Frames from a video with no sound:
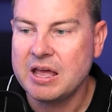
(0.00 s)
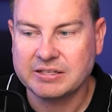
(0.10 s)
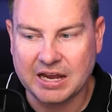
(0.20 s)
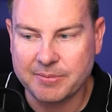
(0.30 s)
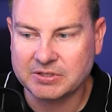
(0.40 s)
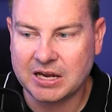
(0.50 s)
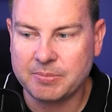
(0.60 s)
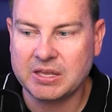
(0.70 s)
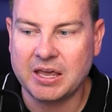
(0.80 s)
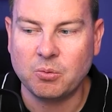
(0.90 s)
time and time
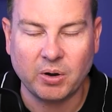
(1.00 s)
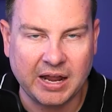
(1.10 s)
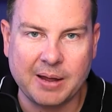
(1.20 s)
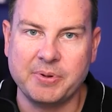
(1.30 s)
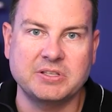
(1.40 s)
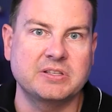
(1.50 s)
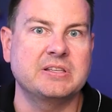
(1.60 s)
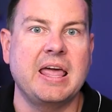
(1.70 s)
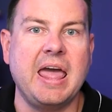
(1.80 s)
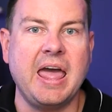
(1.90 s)
again, what happens is
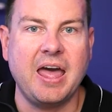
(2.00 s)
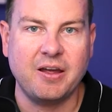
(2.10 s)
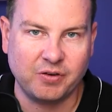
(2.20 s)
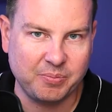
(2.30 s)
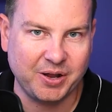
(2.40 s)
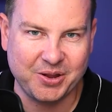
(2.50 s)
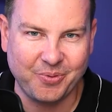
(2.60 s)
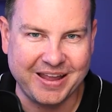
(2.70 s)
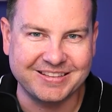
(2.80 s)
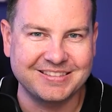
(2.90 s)
everybody
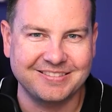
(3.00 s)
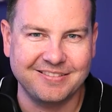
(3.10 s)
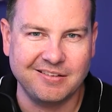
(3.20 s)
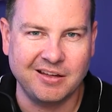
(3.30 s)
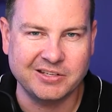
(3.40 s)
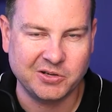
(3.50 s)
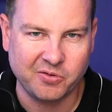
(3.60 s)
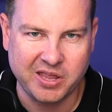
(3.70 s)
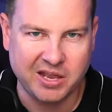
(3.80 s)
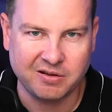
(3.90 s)
waits until
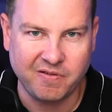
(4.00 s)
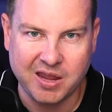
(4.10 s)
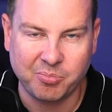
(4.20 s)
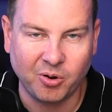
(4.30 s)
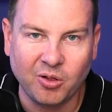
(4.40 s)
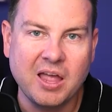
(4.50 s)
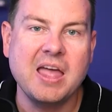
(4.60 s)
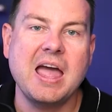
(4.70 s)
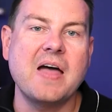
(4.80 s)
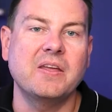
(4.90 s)
the end of April,
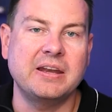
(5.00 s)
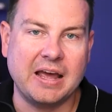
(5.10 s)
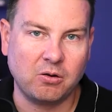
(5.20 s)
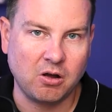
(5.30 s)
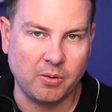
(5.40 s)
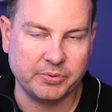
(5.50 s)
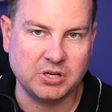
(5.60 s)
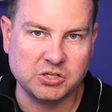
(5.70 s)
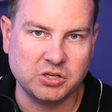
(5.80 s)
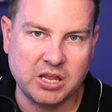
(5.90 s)
and then now
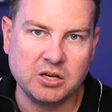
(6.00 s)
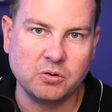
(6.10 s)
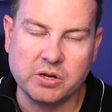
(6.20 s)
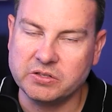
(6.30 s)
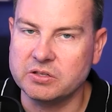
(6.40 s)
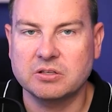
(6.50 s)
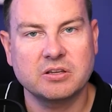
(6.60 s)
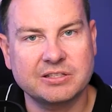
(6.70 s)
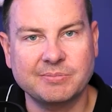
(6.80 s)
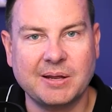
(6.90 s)
competition increases.
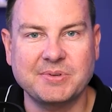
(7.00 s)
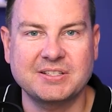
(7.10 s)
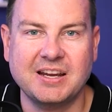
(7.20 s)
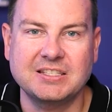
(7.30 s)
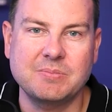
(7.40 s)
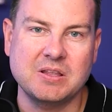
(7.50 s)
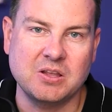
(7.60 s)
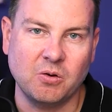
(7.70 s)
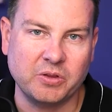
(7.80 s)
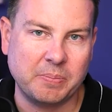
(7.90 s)
Sometimes it's nice to be the
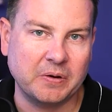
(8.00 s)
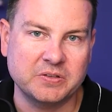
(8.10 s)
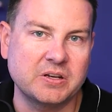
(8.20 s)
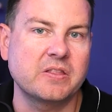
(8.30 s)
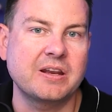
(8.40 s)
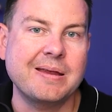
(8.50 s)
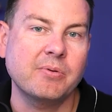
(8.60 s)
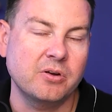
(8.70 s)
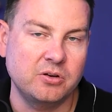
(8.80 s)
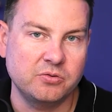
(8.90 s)
only person in the
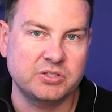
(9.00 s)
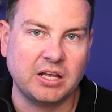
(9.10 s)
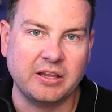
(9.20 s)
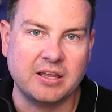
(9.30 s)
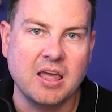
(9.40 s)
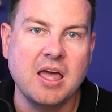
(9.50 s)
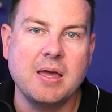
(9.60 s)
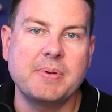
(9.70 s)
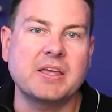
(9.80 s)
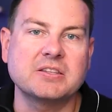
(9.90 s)
neighborhood who's selling,
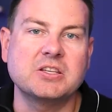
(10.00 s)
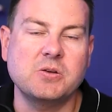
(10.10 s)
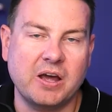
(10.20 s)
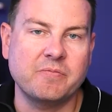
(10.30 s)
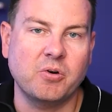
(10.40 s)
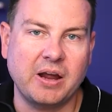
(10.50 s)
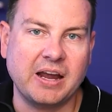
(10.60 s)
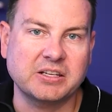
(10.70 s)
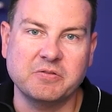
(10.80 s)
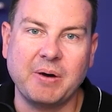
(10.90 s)
because then you have more
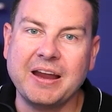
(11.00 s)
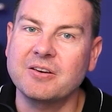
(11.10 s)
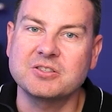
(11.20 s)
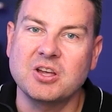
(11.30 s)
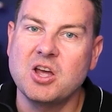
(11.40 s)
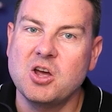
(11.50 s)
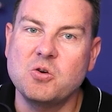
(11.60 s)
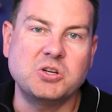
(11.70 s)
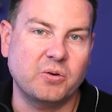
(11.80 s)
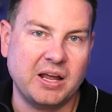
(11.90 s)
active buyers who
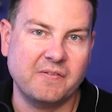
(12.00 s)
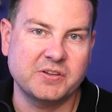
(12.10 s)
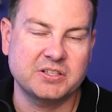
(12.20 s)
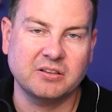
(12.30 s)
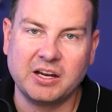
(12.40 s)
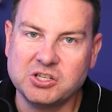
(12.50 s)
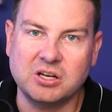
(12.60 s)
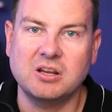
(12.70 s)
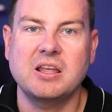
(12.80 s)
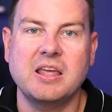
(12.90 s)
don't have the
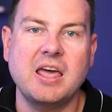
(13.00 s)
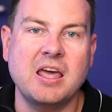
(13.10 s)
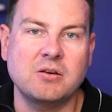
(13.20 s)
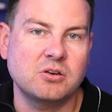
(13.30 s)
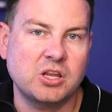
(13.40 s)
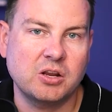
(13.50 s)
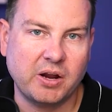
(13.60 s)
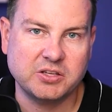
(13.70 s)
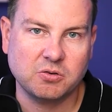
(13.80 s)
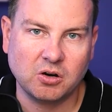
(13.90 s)
selection and can
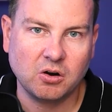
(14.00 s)
write stronger